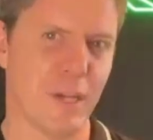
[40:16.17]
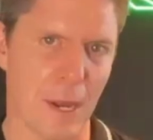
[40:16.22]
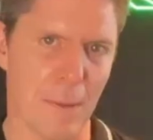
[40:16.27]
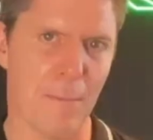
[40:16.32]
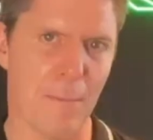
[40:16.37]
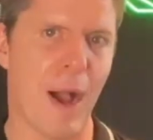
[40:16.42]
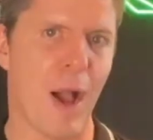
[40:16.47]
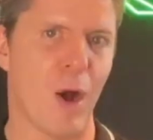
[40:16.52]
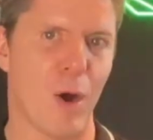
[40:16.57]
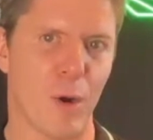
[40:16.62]

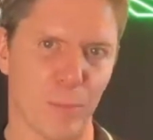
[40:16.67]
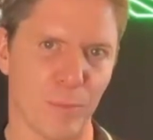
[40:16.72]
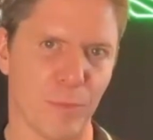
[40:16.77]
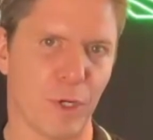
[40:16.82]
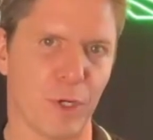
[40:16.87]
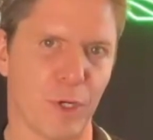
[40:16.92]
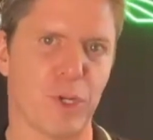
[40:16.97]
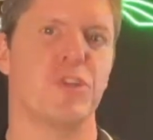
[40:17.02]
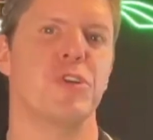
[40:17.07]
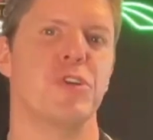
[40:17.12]
So again,
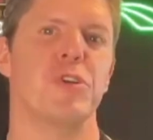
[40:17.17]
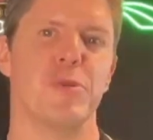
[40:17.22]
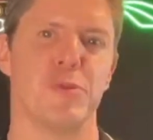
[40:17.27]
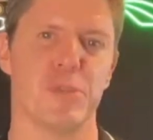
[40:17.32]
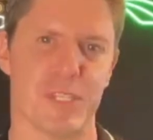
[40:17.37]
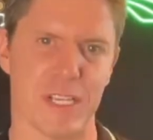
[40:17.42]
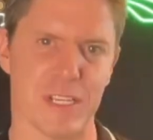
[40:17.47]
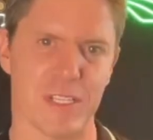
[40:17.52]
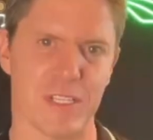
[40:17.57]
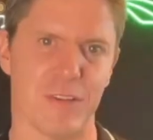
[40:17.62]
gut biome.
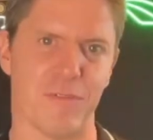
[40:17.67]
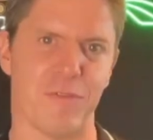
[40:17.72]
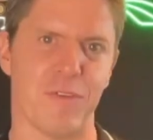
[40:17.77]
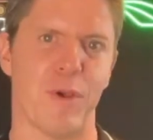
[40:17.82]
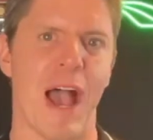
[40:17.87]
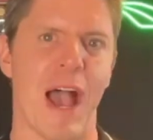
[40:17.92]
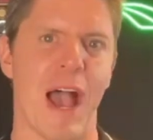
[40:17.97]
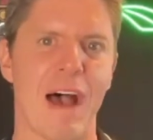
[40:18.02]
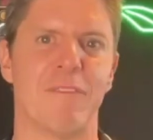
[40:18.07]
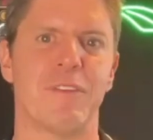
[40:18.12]
The good
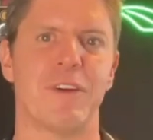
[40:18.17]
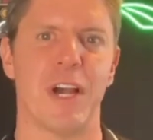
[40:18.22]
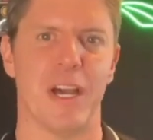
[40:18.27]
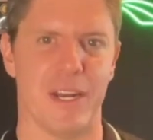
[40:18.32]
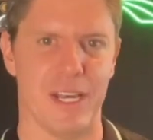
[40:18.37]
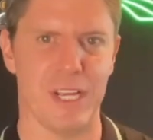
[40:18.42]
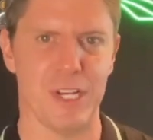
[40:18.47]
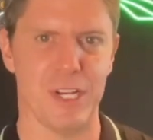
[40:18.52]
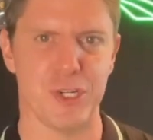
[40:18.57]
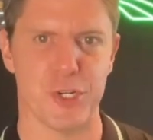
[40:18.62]
news is, if
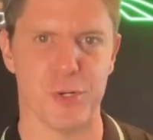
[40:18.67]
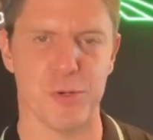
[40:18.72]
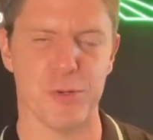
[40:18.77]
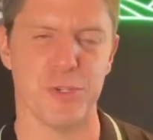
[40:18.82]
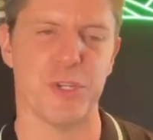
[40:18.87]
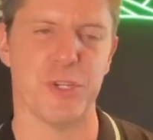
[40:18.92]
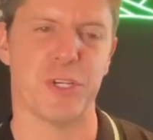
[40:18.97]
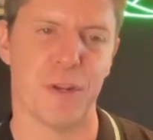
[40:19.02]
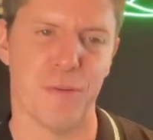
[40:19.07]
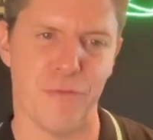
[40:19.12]
you have
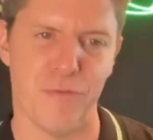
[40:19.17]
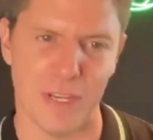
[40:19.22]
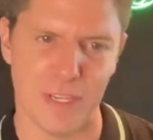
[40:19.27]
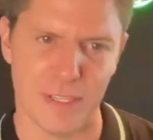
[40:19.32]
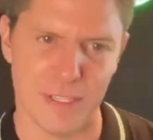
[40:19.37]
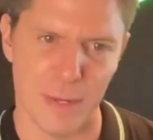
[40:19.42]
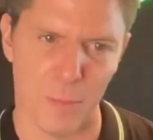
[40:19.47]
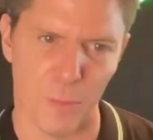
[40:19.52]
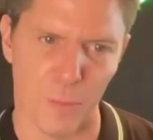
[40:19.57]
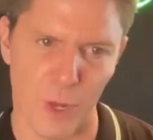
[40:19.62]
gut
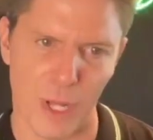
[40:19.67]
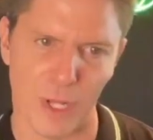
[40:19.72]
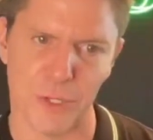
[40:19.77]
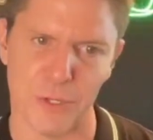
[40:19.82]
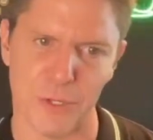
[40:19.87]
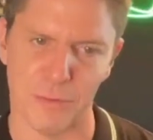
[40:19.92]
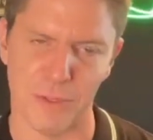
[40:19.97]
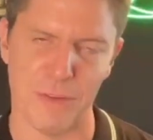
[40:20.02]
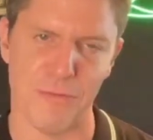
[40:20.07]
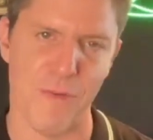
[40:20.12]
issues, you can
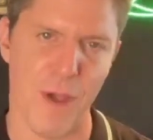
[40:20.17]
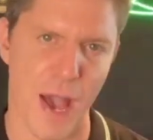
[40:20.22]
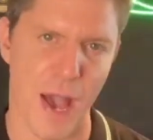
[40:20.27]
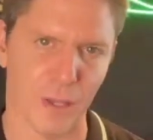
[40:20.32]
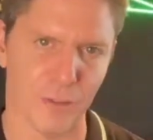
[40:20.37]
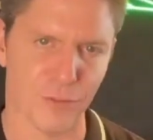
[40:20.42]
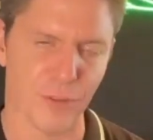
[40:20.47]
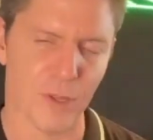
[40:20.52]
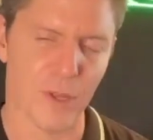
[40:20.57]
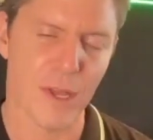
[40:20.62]
fix them
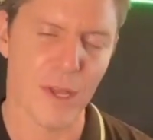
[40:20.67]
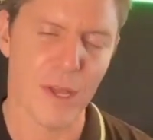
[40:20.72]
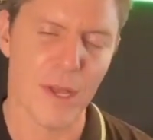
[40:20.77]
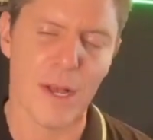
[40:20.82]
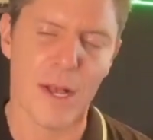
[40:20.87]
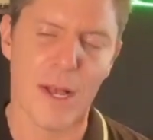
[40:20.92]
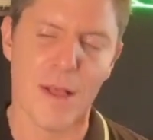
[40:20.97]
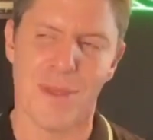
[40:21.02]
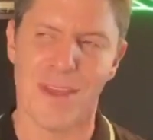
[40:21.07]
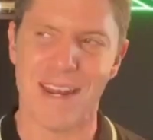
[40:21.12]
relatively
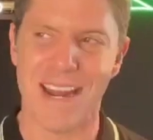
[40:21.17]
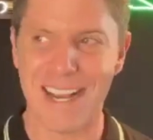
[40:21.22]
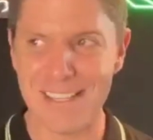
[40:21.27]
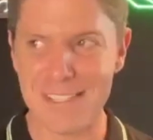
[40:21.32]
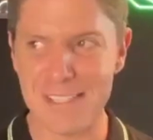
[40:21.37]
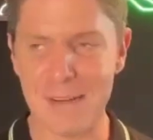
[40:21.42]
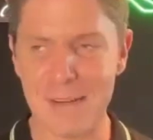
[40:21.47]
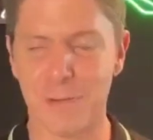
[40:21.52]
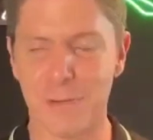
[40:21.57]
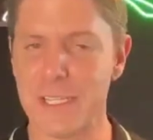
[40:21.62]
fast.
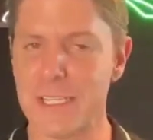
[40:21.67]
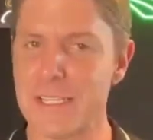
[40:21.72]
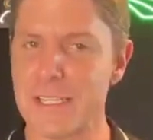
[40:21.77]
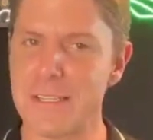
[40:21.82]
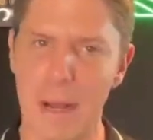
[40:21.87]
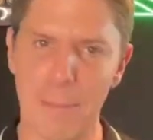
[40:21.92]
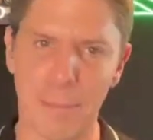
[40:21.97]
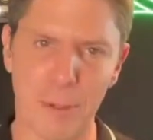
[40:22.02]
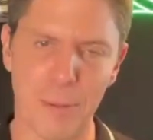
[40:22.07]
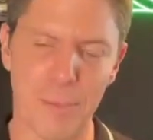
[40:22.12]
The
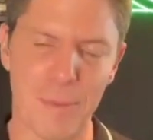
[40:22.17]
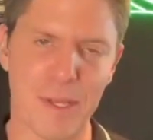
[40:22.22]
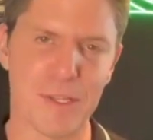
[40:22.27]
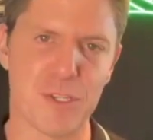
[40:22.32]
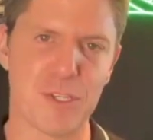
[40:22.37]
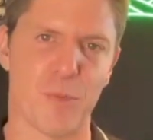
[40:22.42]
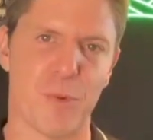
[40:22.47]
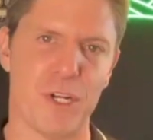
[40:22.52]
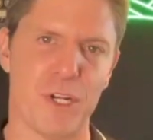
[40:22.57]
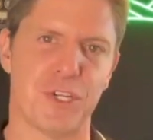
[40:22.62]
next level is
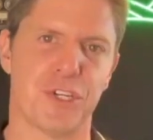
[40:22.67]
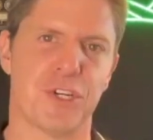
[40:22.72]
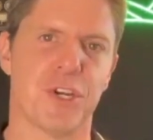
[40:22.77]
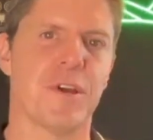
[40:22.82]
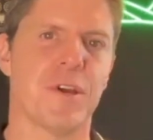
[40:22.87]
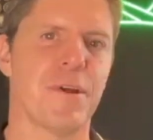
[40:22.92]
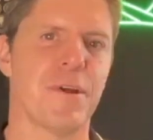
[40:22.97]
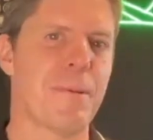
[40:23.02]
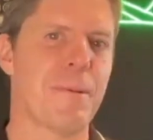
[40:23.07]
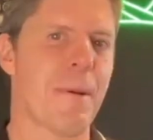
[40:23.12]

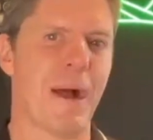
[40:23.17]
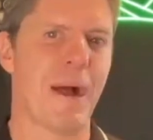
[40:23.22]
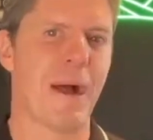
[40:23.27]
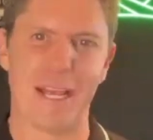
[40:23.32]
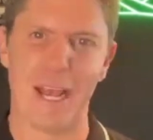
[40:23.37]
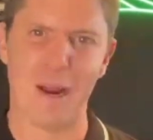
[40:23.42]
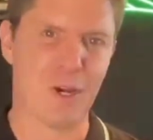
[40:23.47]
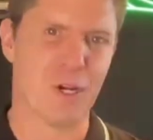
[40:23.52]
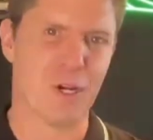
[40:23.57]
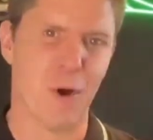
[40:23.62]
supplements, which
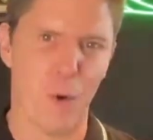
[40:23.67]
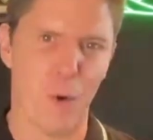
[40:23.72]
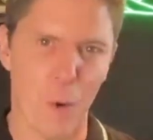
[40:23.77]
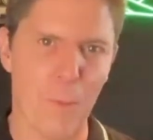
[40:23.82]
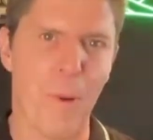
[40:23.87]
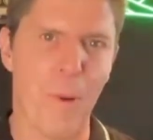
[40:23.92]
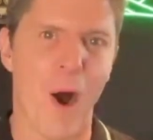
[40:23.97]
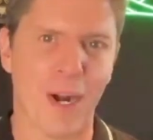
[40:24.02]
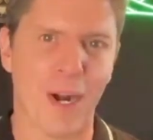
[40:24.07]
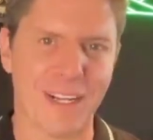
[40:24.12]

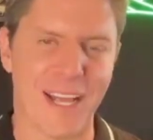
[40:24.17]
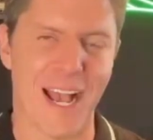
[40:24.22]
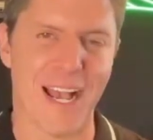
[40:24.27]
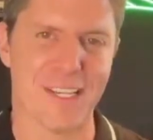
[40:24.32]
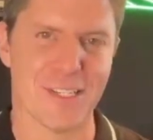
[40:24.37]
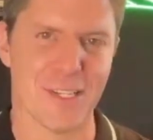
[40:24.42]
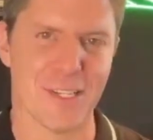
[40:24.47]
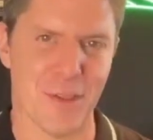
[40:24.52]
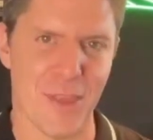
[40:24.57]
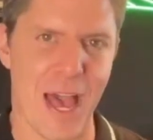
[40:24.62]
again, we could do a
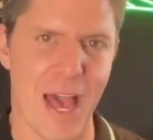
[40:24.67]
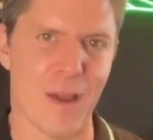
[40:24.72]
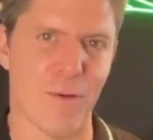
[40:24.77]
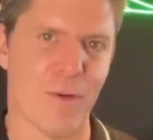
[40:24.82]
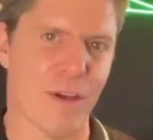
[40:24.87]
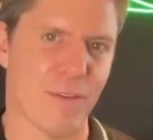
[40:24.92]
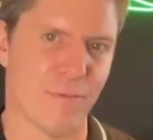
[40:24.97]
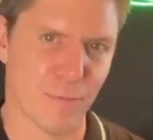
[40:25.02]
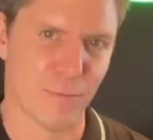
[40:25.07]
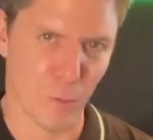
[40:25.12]
whole
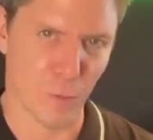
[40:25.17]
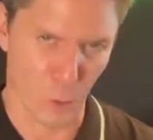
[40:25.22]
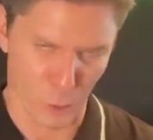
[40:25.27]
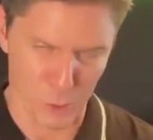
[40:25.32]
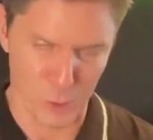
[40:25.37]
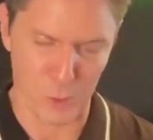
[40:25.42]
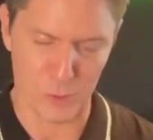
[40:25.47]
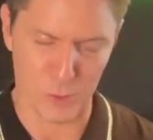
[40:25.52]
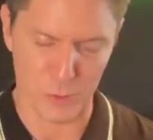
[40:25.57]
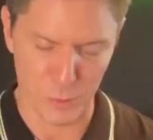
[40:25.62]
podcast on that.
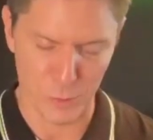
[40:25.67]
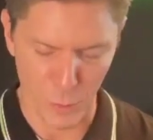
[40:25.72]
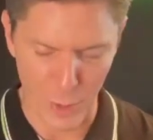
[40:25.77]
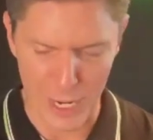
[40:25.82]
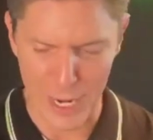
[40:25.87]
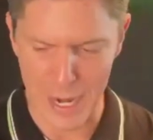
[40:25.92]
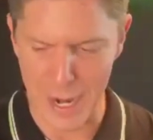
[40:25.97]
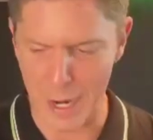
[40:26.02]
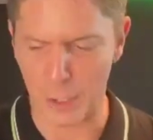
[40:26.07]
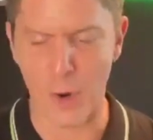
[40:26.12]
We have, of
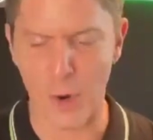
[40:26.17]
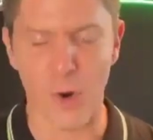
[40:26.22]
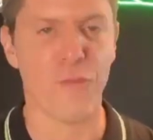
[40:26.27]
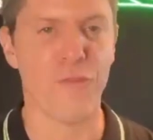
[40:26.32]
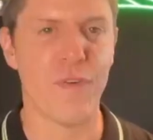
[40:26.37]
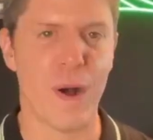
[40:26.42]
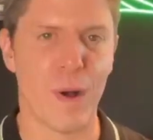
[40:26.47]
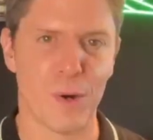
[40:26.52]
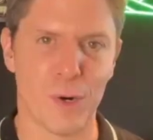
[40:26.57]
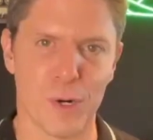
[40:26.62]
course,
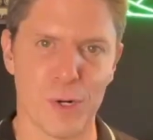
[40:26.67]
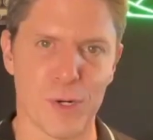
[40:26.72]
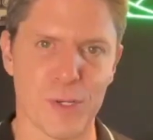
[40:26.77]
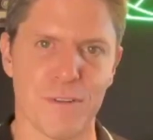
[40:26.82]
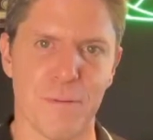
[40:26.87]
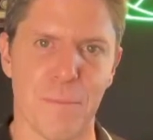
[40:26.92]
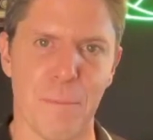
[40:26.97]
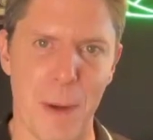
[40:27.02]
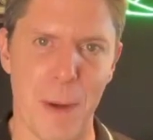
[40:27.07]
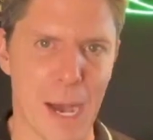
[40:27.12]
Wade and our
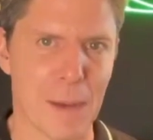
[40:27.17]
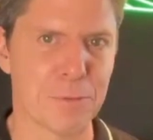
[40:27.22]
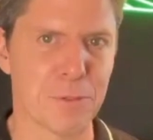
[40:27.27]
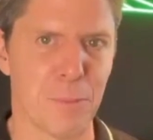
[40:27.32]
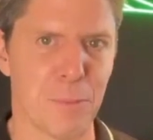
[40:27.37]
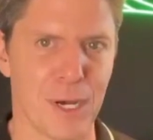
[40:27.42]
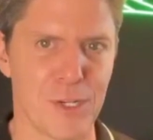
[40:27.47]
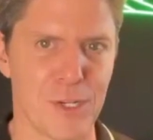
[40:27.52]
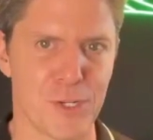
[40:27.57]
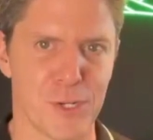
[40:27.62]

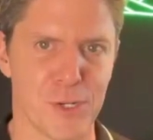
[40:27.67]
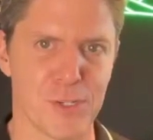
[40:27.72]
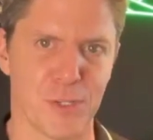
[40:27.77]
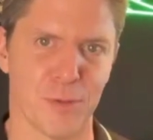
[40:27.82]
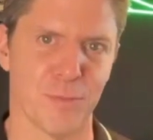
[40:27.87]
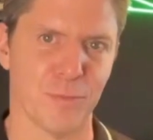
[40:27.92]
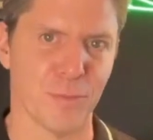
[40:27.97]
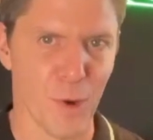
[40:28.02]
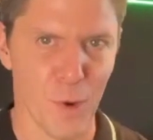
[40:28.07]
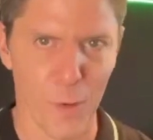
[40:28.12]
co-founders of
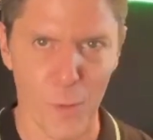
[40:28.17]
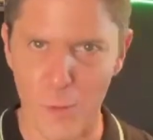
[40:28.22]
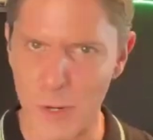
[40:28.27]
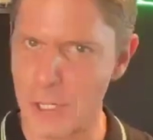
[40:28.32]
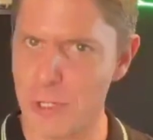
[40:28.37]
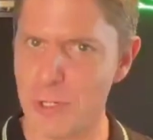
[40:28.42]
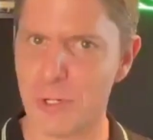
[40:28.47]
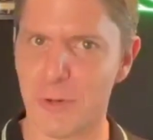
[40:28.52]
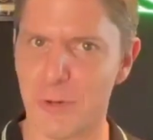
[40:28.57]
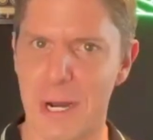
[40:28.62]
Bioptimizers,
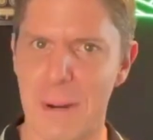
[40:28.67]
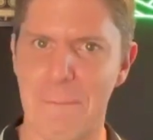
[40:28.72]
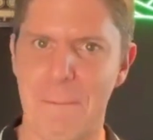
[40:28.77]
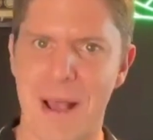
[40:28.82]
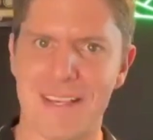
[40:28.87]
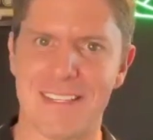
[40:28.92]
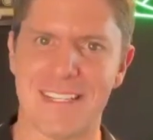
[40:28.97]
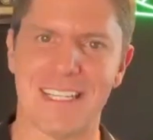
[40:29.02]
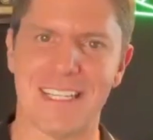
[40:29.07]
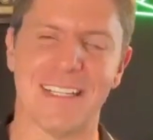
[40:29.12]
and
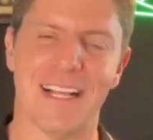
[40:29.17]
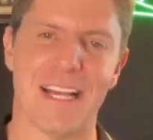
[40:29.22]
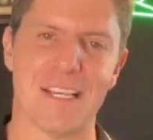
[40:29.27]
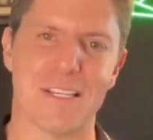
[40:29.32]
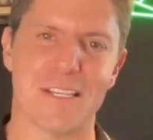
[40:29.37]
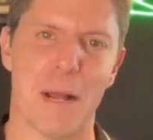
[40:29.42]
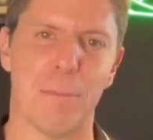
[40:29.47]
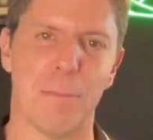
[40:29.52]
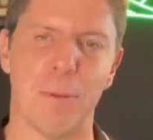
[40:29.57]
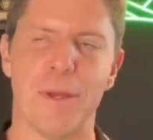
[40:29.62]
we do create
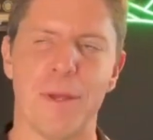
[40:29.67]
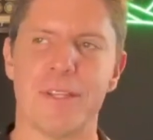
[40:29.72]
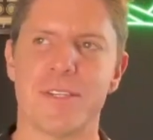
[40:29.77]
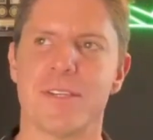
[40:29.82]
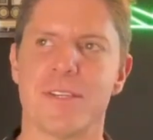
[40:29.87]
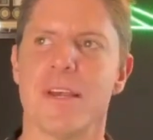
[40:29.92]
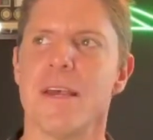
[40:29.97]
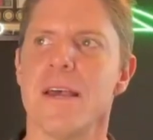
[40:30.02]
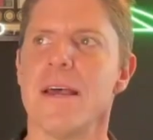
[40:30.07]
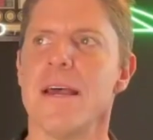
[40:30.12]

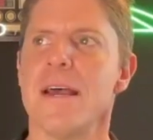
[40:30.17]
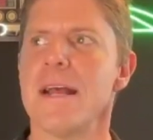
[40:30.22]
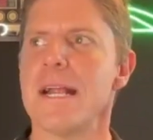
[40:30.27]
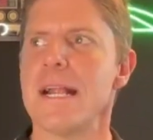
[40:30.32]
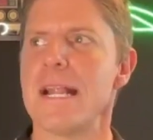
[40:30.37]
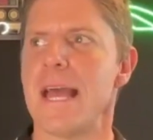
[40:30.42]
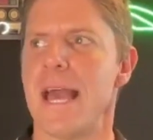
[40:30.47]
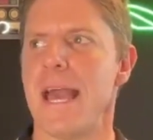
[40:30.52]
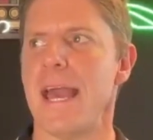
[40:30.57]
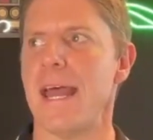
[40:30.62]
best-in-class supplements.